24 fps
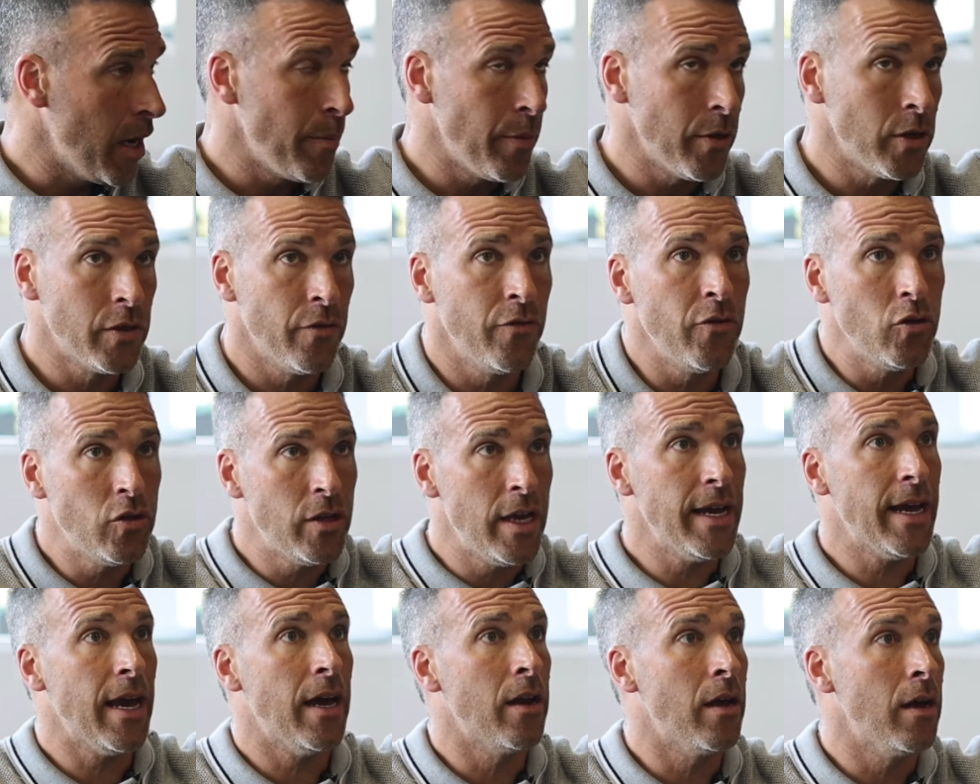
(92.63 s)
Because if you
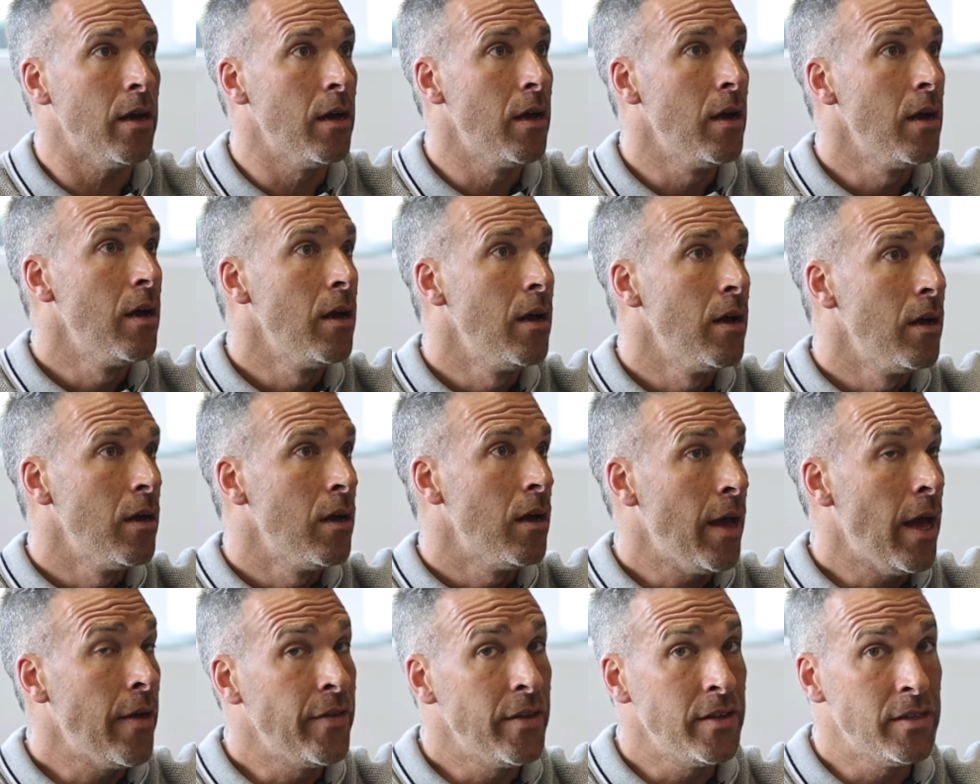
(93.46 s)
take out
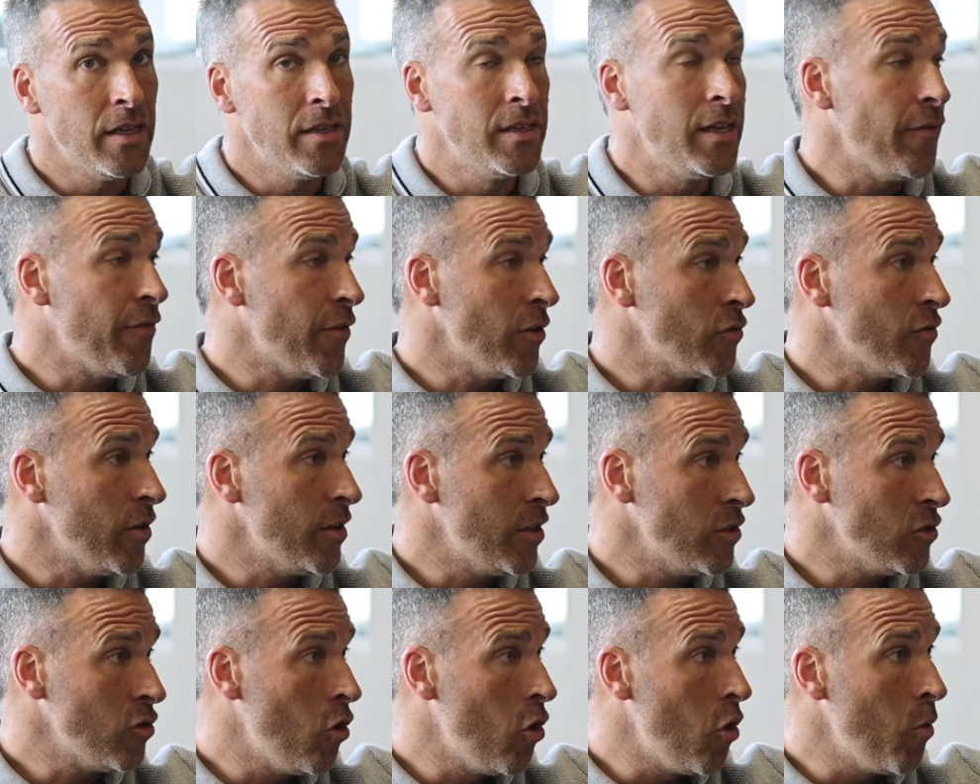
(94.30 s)
and there's a difference, right?
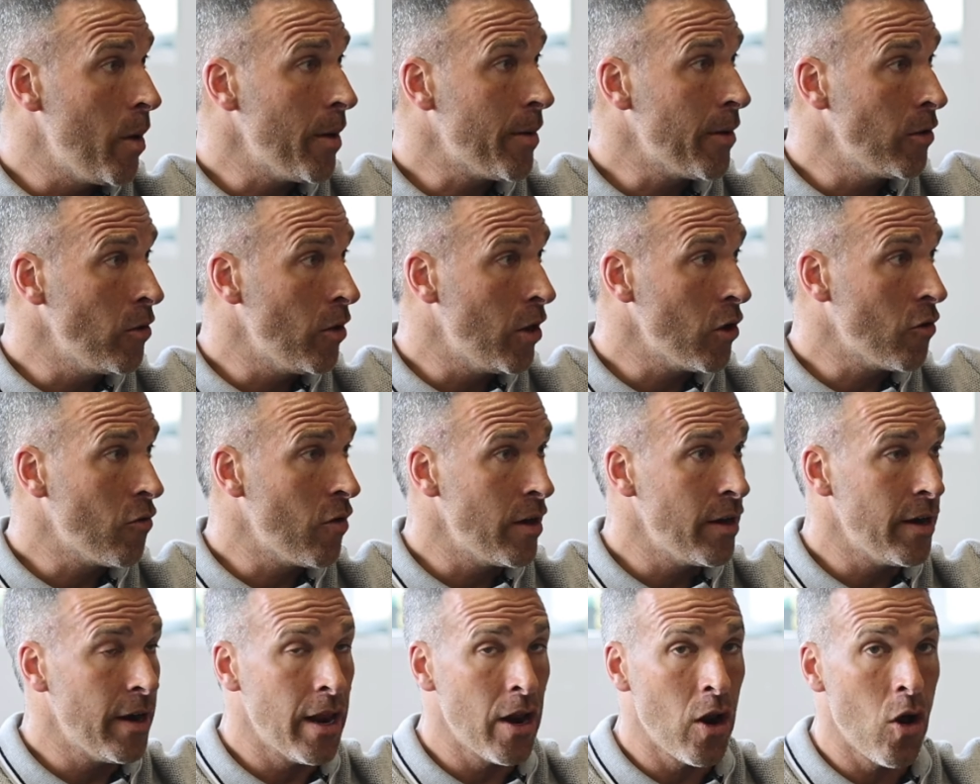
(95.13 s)
There's a home equity line of
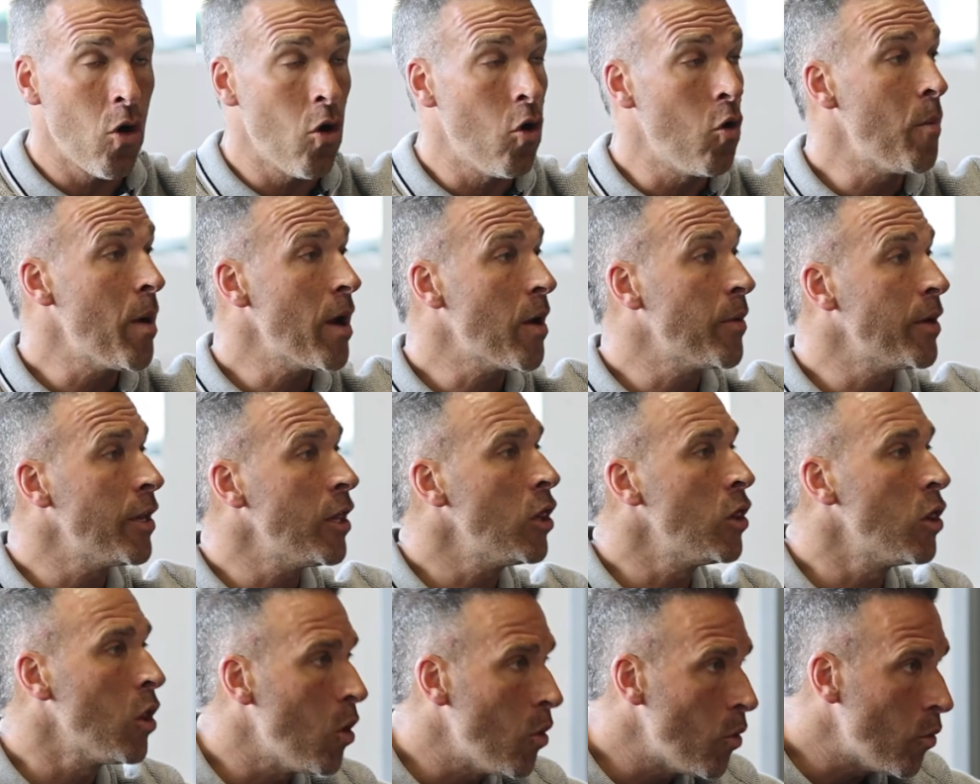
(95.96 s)
credit and a home equity
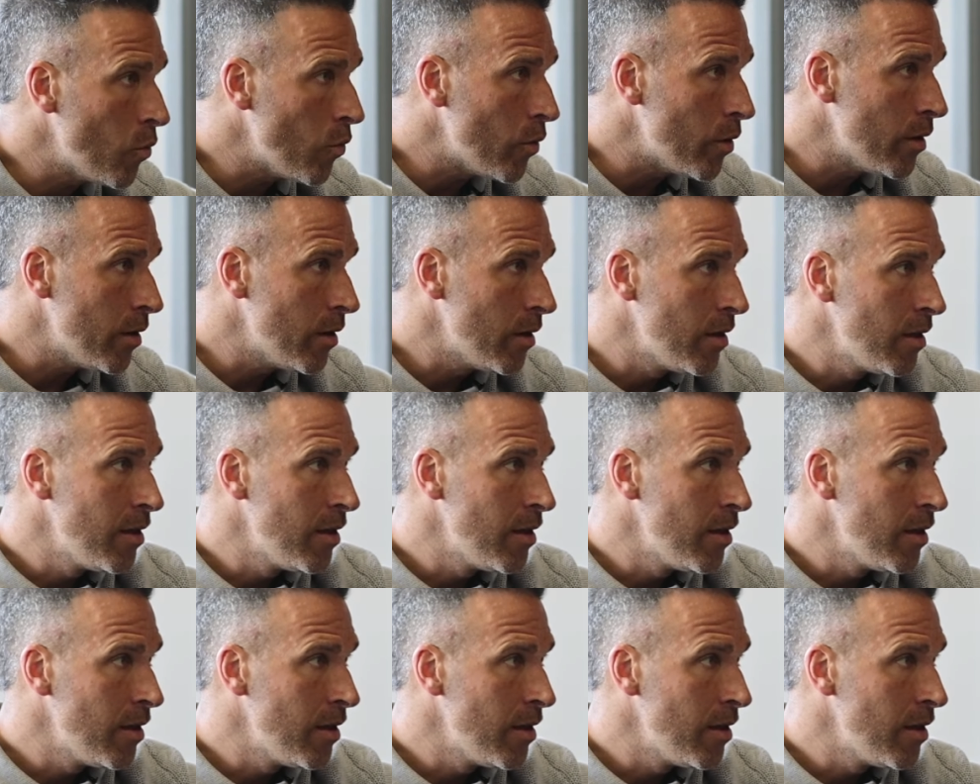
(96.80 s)
loan.